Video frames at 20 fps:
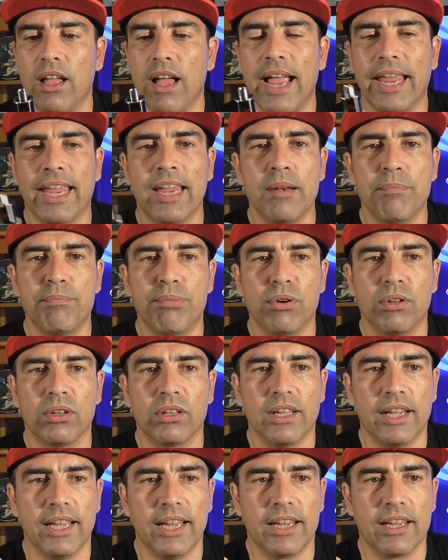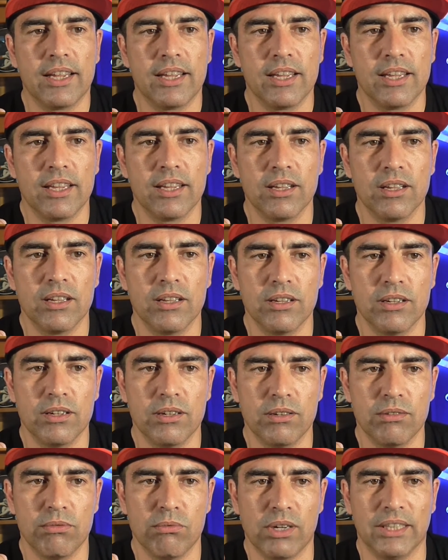I can put like,
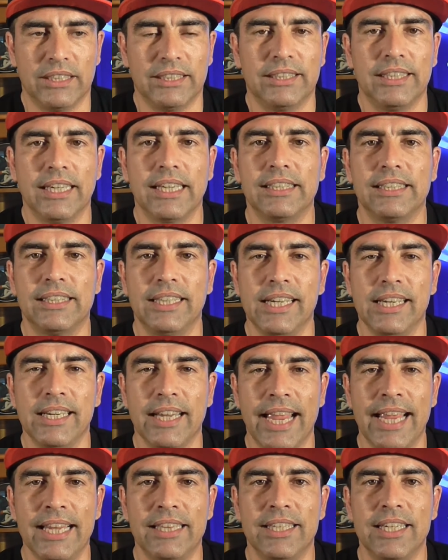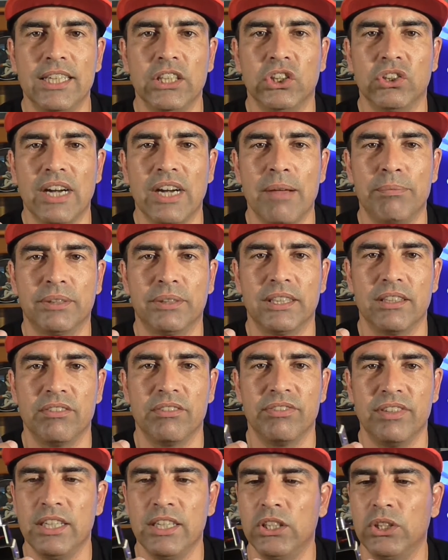what, 16, 18 drops
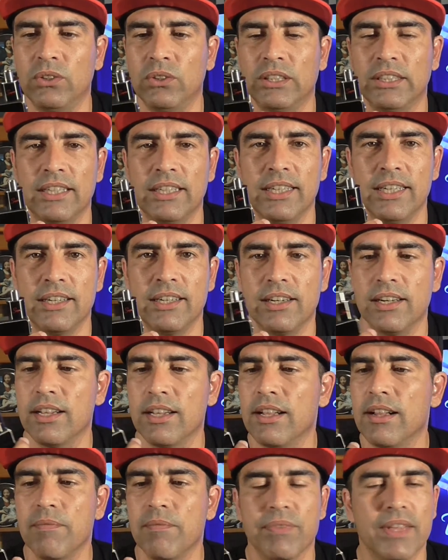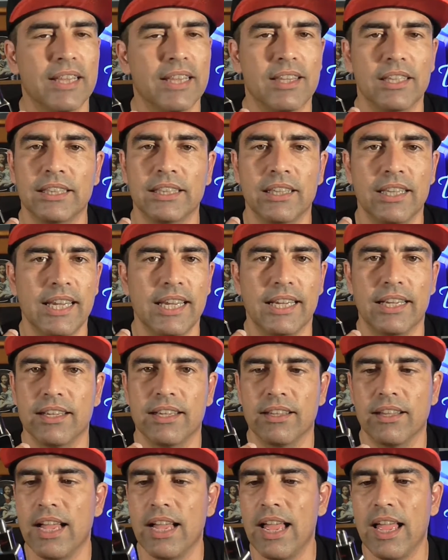of e-juice in here. It doesn't
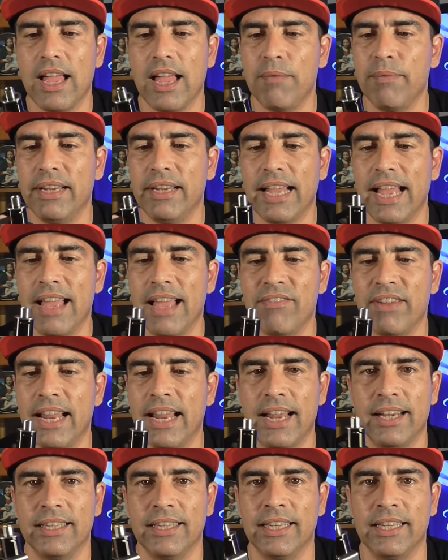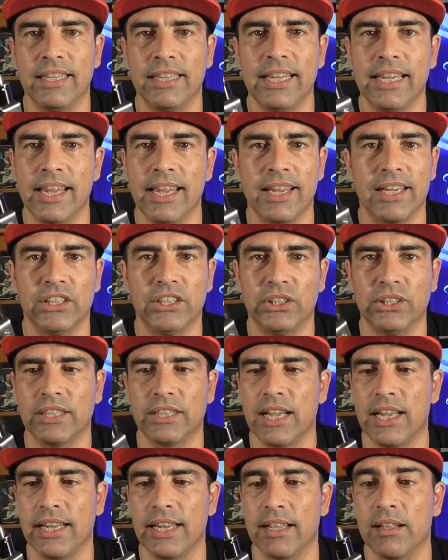leak. I mean, I haven't had any leaking issues
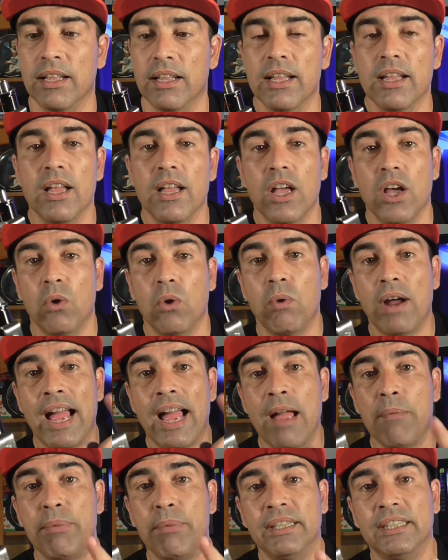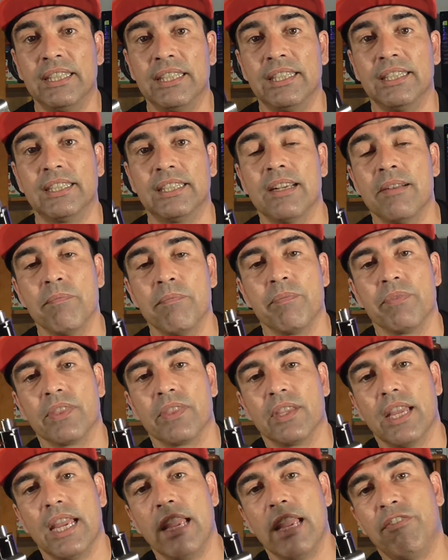on it. What happens is,
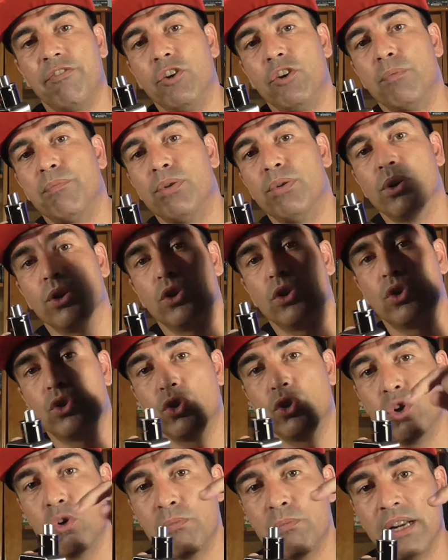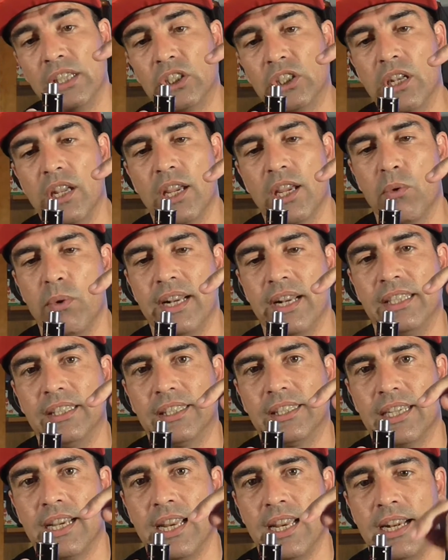if you put too much liquid
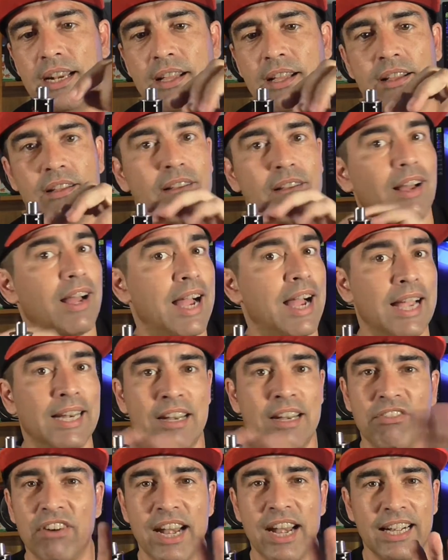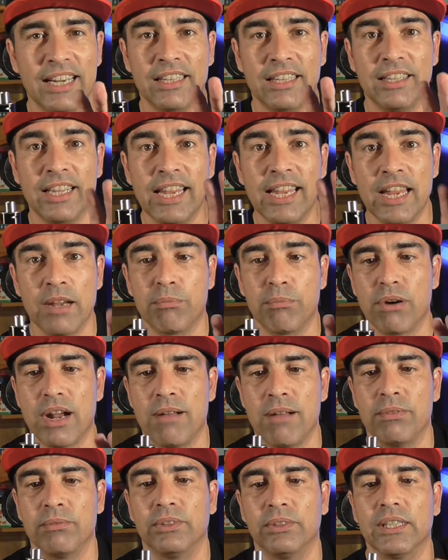inside, I never had any leaking
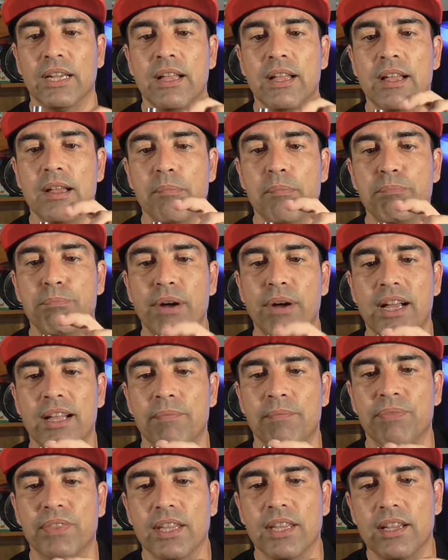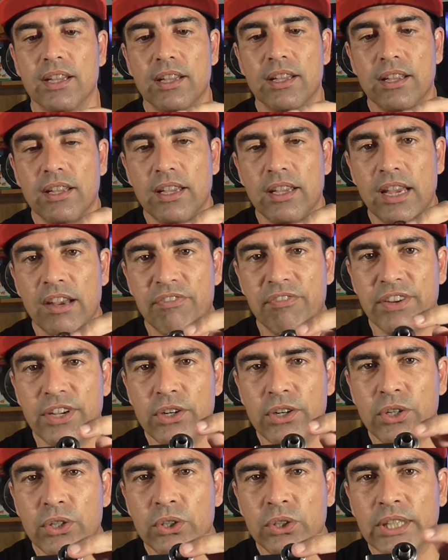problems, but if
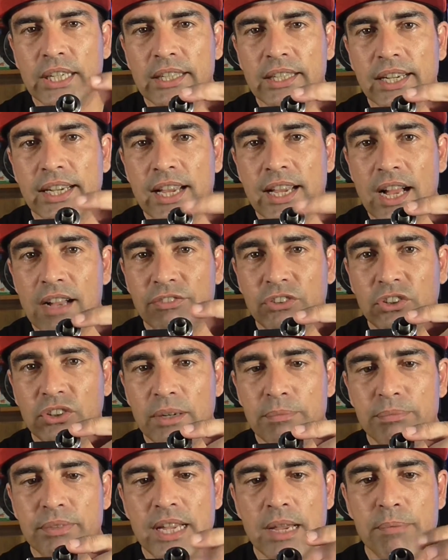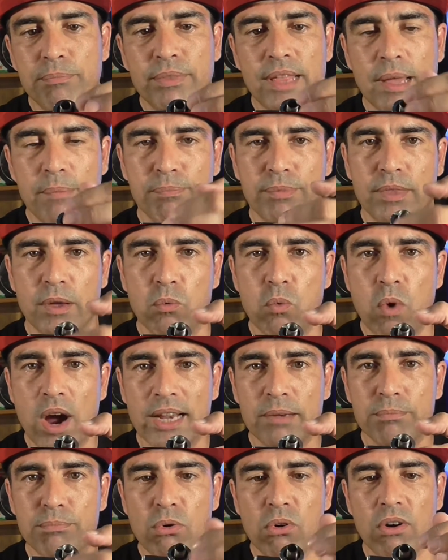you're using the cuff drip tip, the
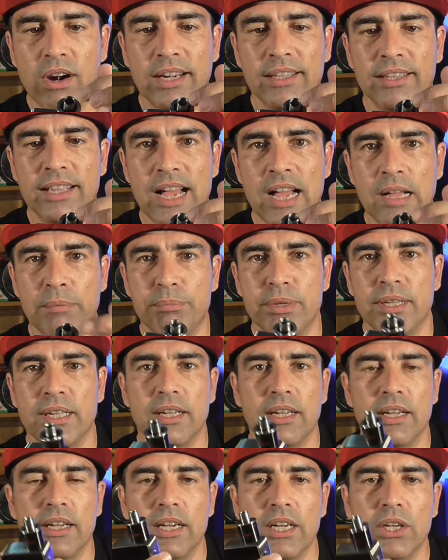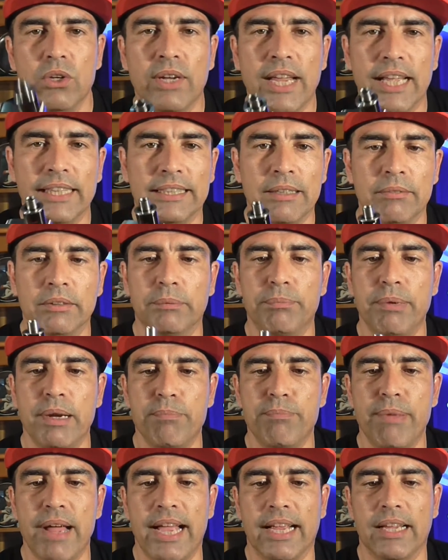wide bore on top, you get some
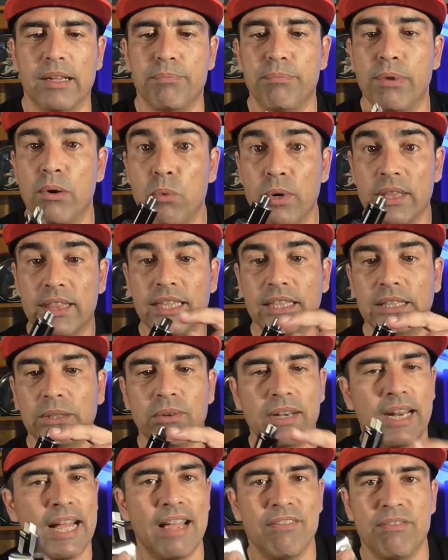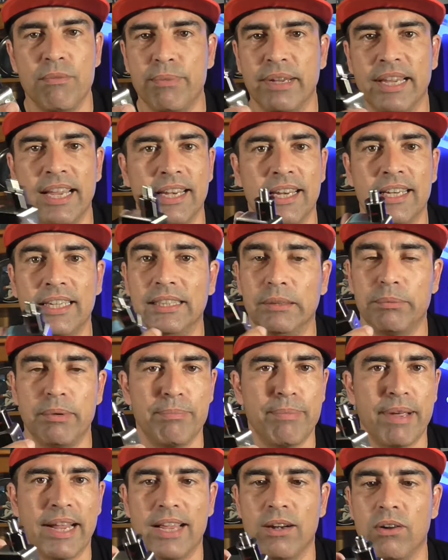spit back. But with this one, I haven't been getting any
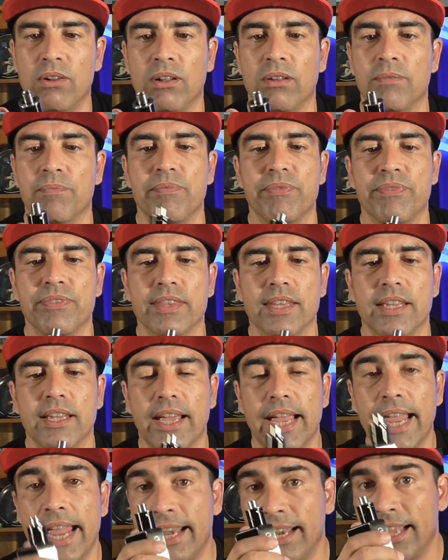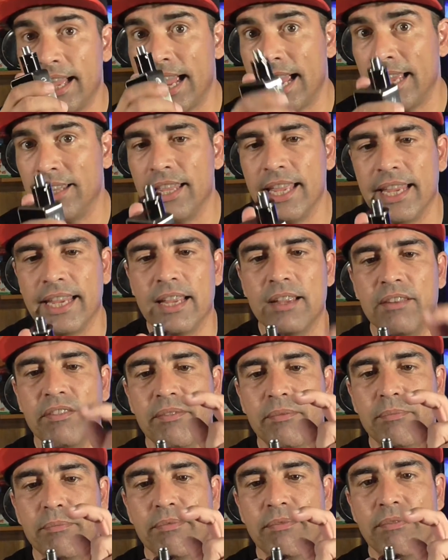spit back at all. And I like
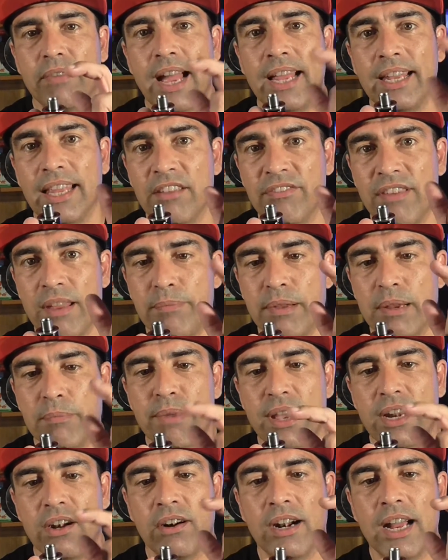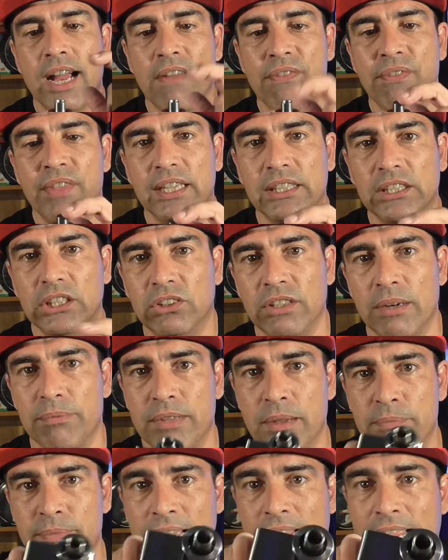it. I like vaping better on this drip
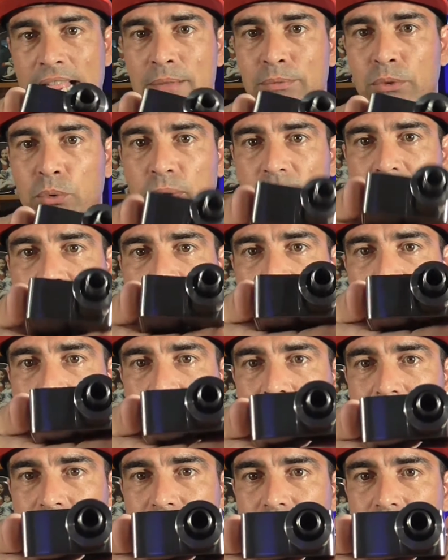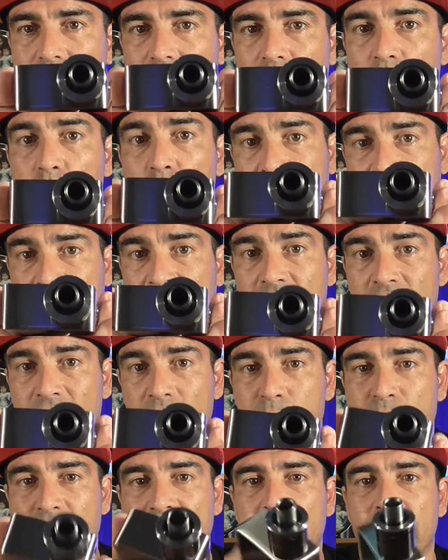tip that comes with it, which is kind
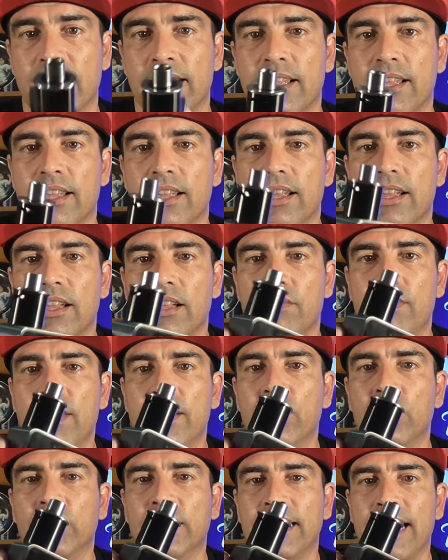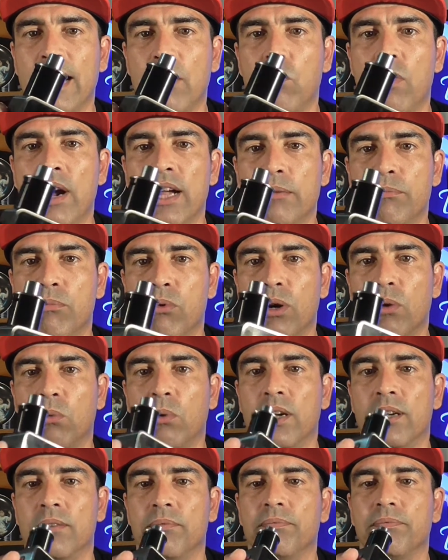of big, than using that wide bore
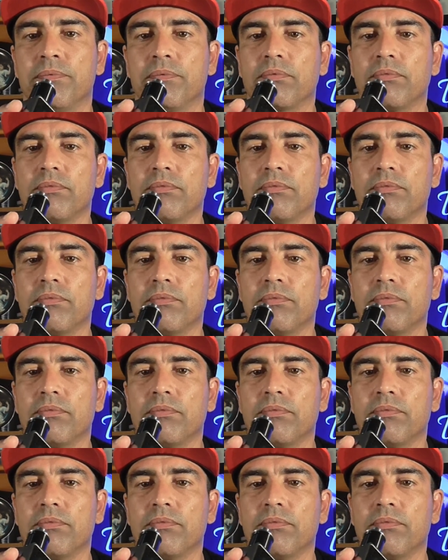one.